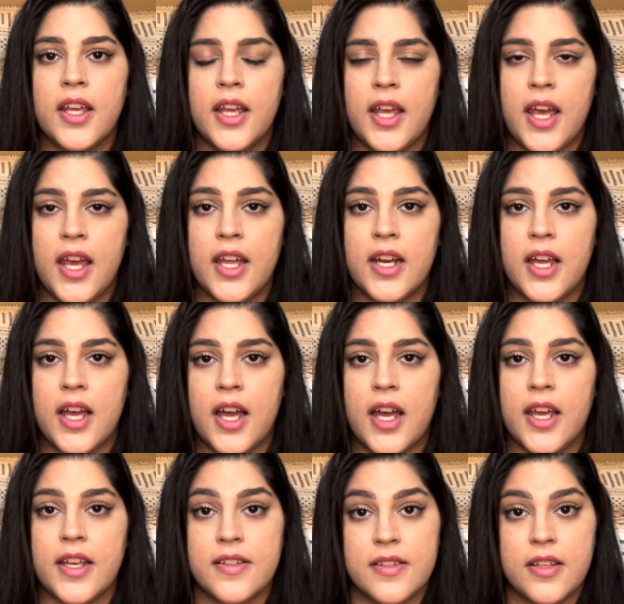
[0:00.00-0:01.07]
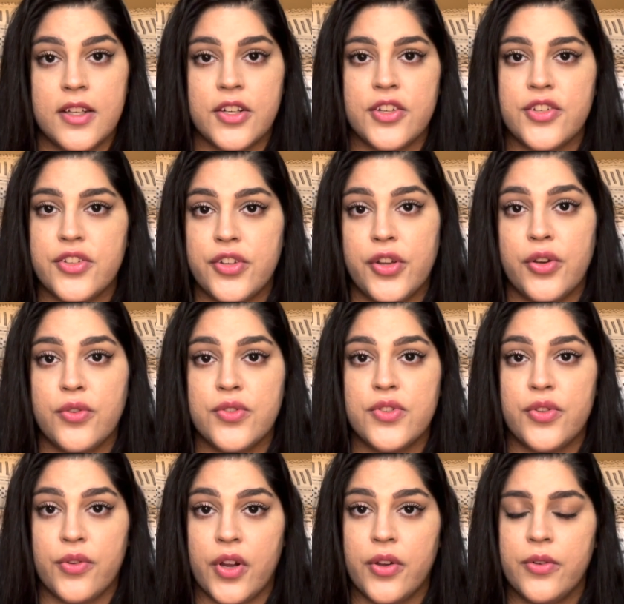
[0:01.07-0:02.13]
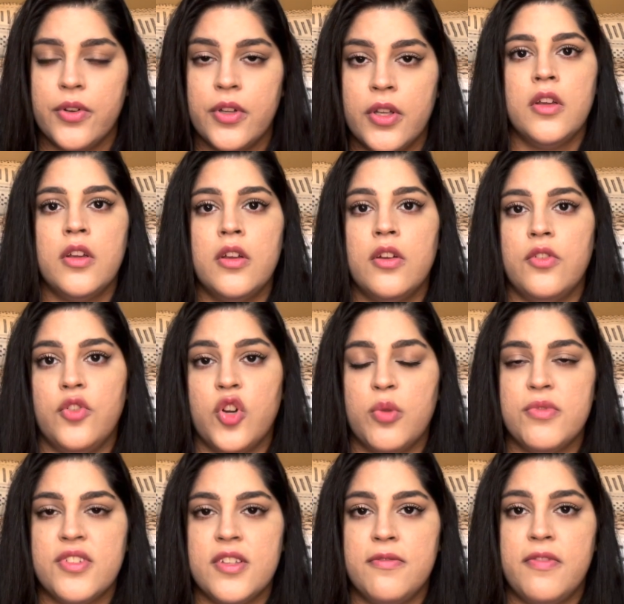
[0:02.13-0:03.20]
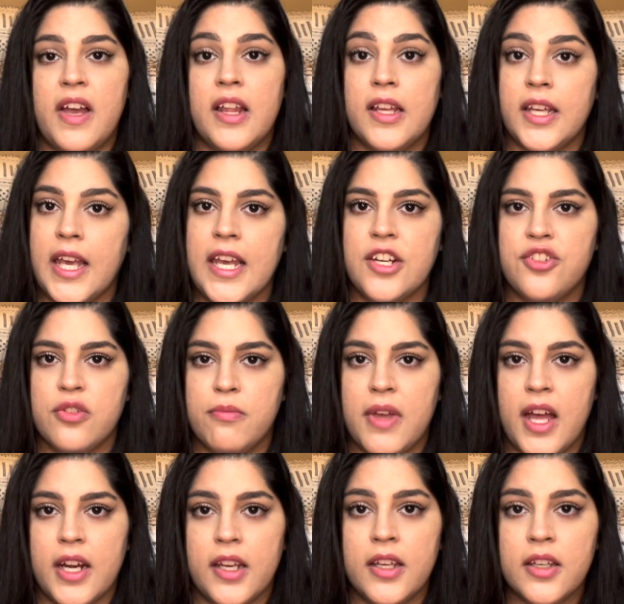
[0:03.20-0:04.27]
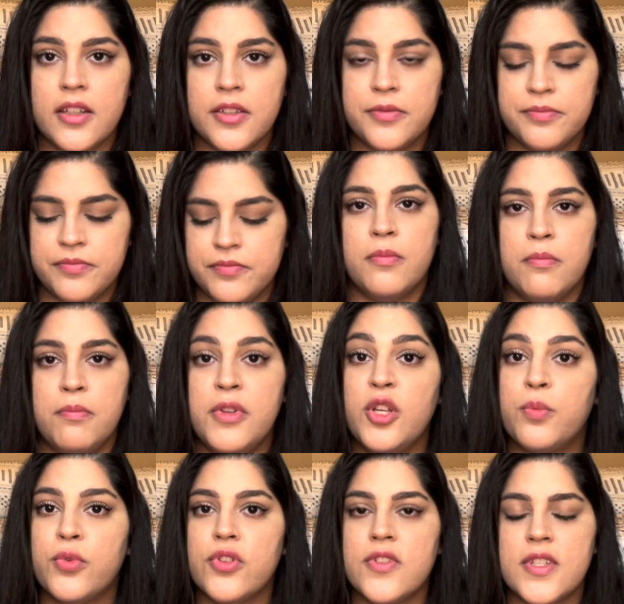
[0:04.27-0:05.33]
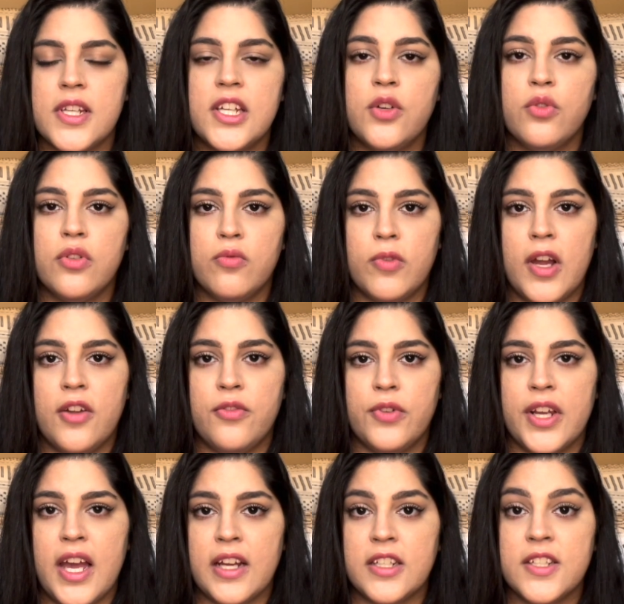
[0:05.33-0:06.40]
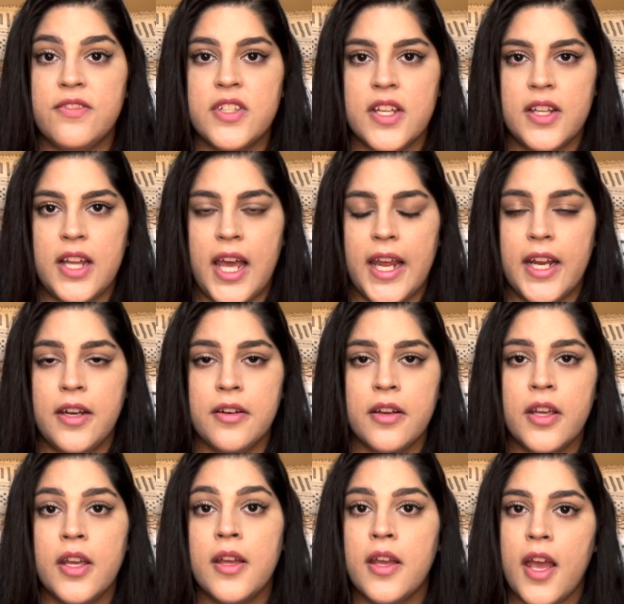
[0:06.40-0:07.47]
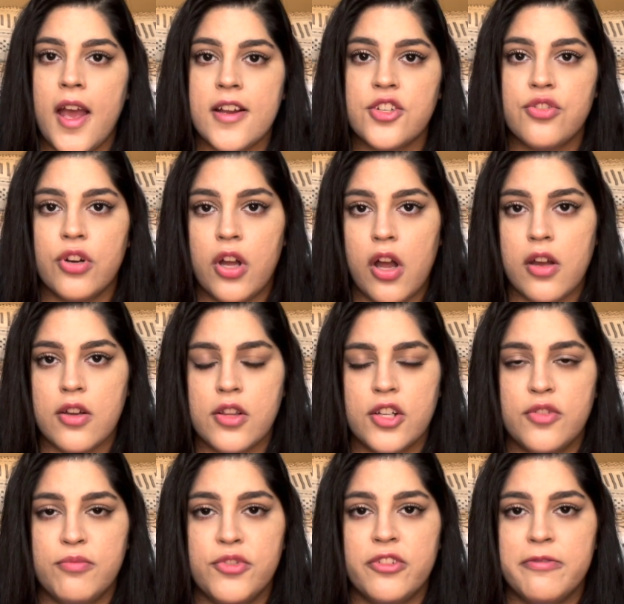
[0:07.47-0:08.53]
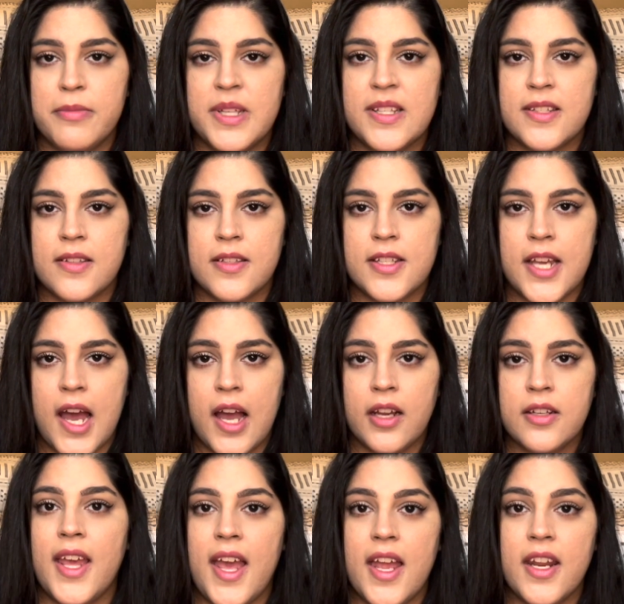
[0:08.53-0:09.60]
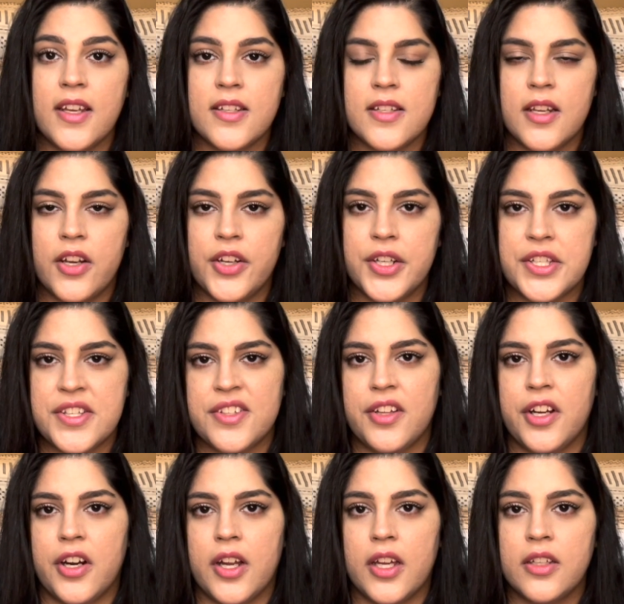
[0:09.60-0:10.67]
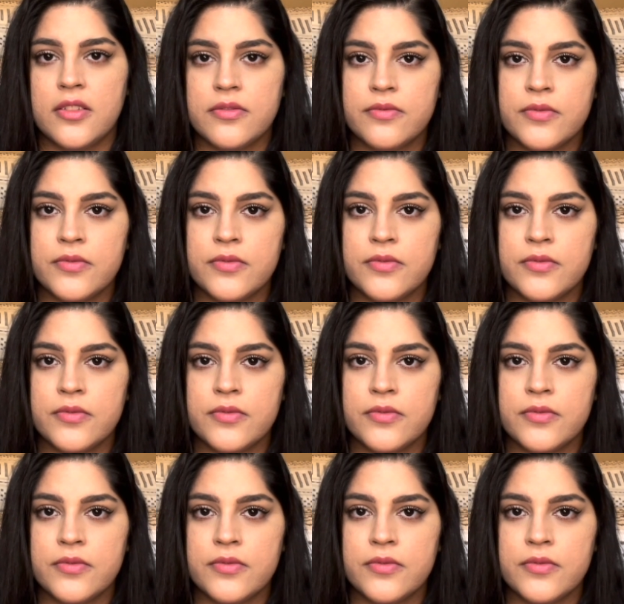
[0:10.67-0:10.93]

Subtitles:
head, eyes, ears, nose, throat. Normocephalic atraumatic, pupils equal round reacted to light, extraocular movements intact, anecteric sclera,